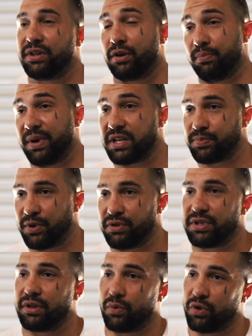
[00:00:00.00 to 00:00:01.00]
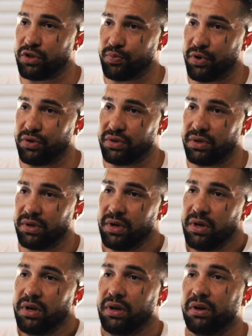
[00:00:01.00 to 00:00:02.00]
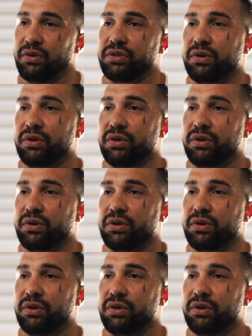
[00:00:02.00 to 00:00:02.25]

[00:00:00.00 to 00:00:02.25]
their best pose and their worst pose. You know,